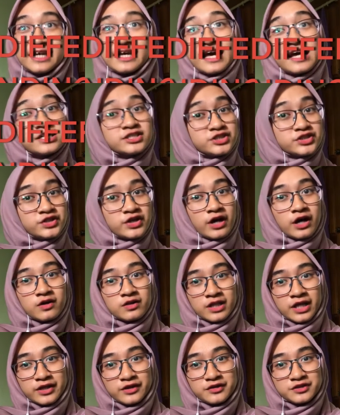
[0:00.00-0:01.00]
As you
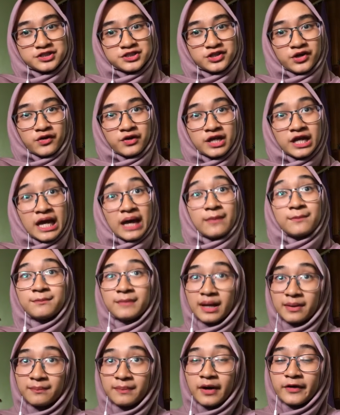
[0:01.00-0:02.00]
outline your story,
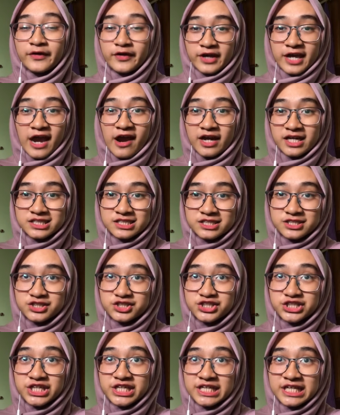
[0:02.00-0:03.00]
map out your character's
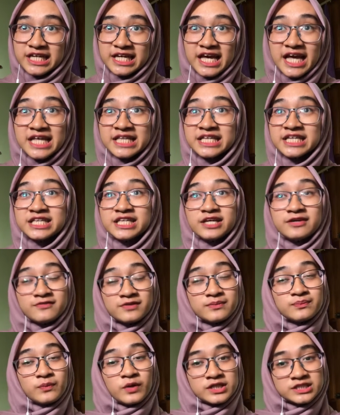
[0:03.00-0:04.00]
journey and the
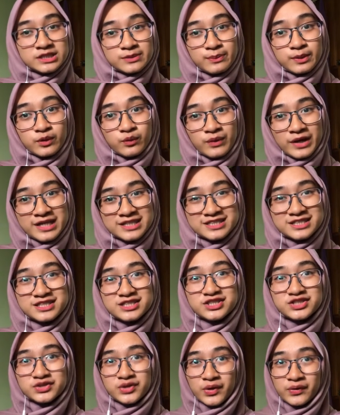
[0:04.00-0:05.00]
different possible ways the
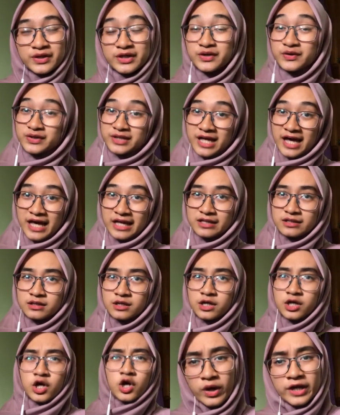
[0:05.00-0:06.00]
story could end.
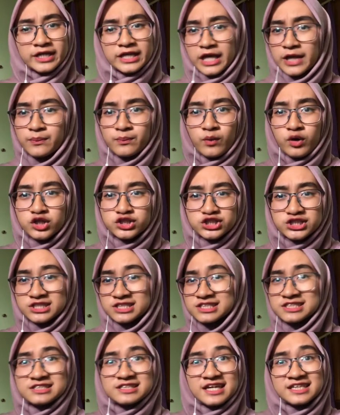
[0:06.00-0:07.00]
What
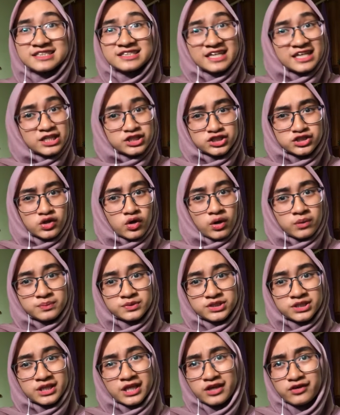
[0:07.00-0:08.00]
emotions does each
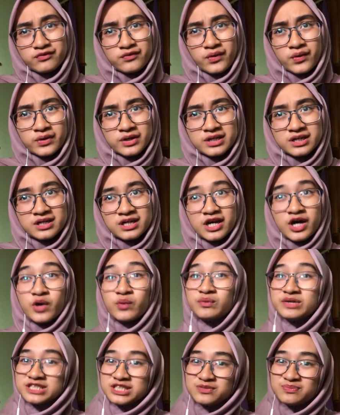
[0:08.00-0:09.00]
option evoke?
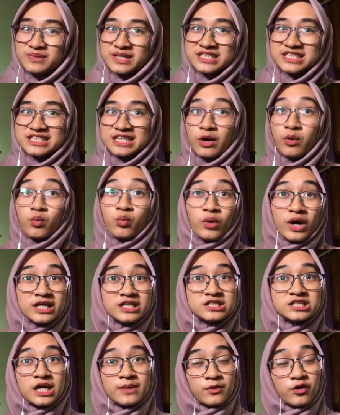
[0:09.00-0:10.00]
Which means that
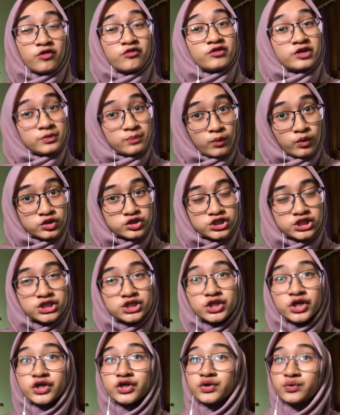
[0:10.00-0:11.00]
what type of
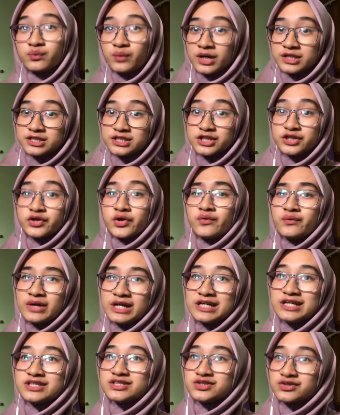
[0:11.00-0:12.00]
emotion you wanted your
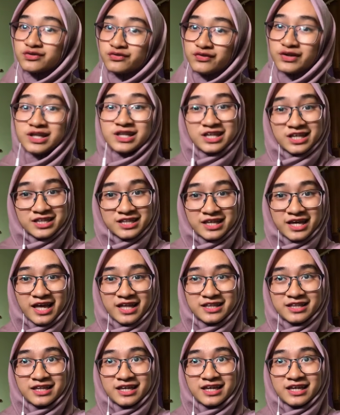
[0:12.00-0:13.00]
reader to feel in the
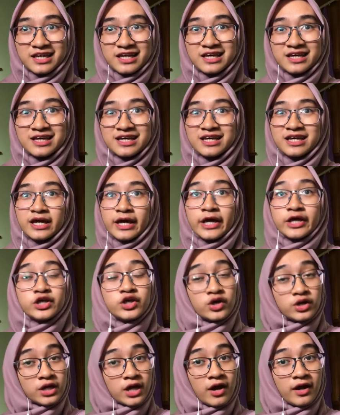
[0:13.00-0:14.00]
ending.
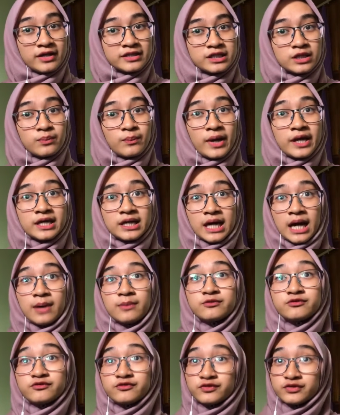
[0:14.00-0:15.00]
Your character might
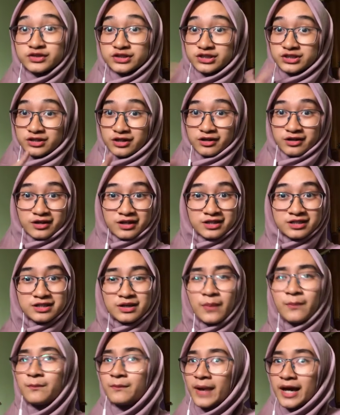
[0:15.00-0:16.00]
come full circle,
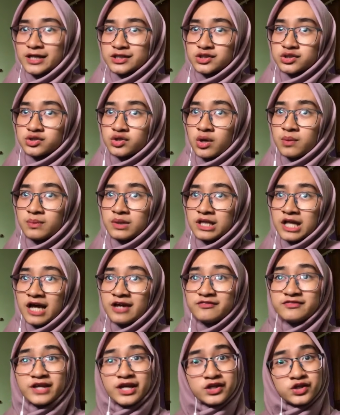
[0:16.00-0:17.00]
back to normal
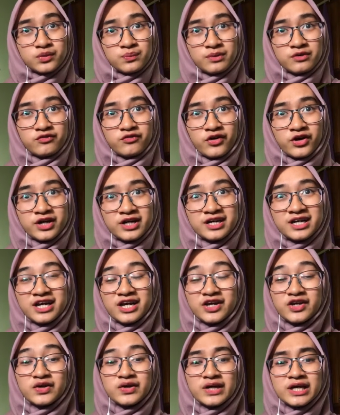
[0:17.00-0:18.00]
life they knew before.
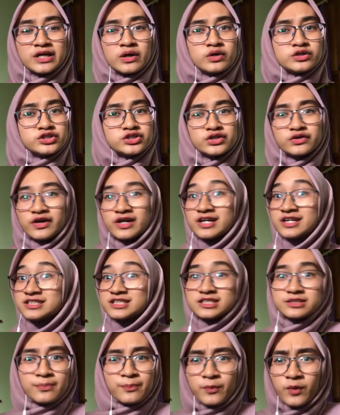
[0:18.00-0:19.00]
You can also create a
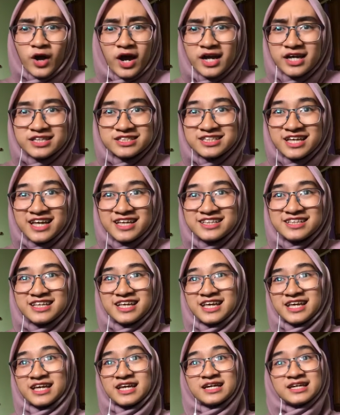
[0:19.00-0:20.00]
surprise
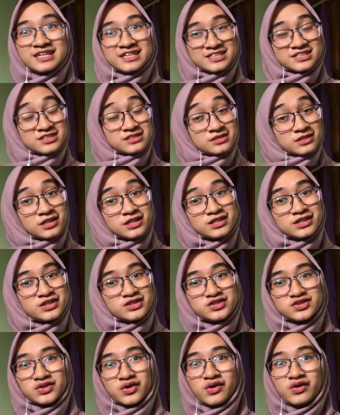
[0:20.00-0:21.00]
ending. Stir the
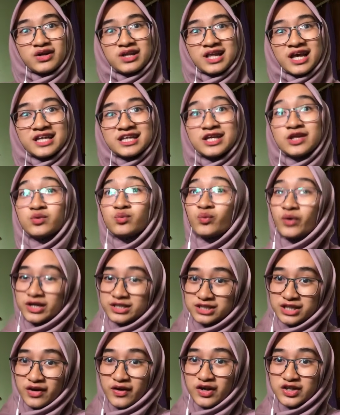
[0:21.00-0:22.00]
storyline in
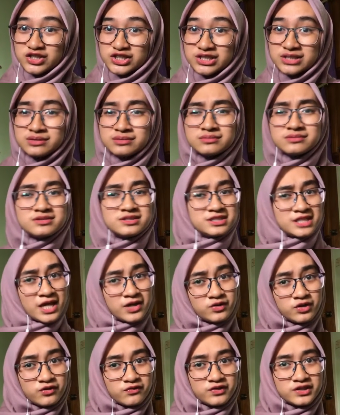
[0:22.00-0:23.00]
one direction,
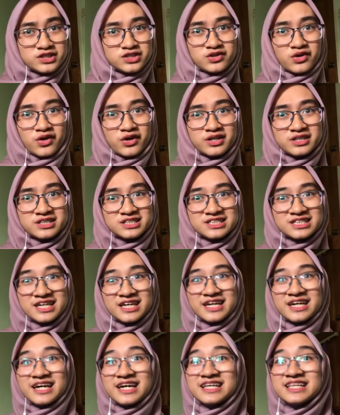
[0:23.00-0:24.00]
then reverse course.
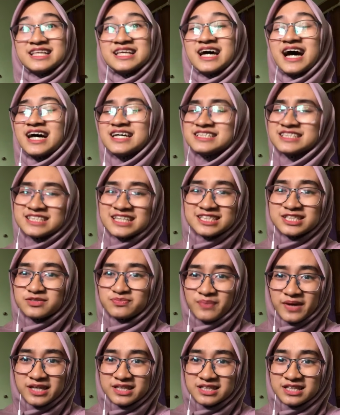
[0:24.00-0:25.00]
The
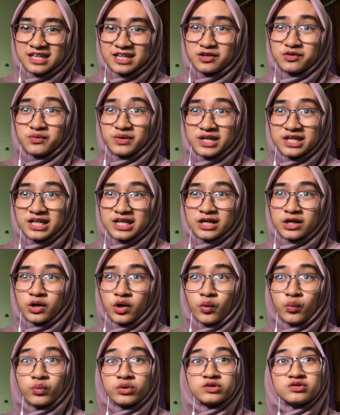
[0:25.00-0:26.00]
unsuspecting reader
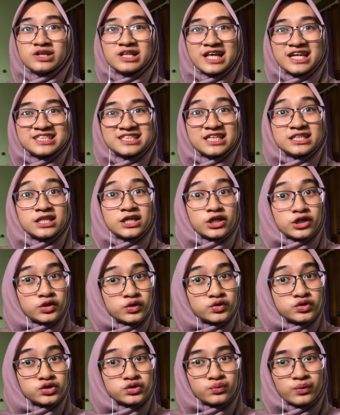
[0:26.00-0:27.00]
will realize that the
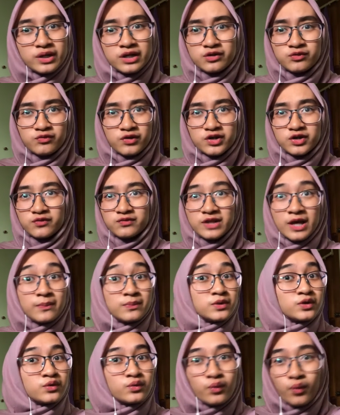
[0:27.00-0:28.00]
clues were in front of them
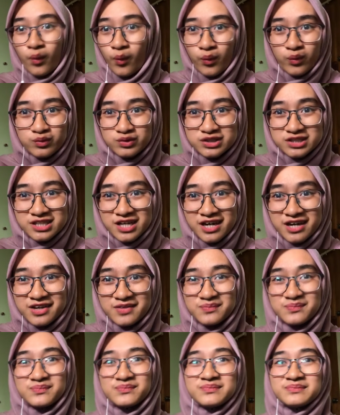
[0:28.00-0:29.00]
the whole
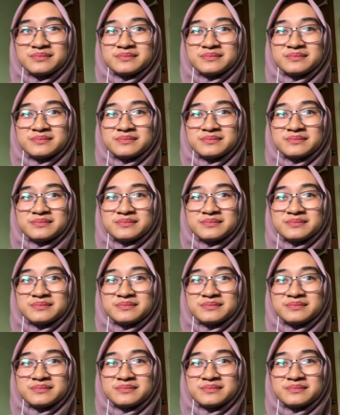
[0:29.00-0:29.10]
time.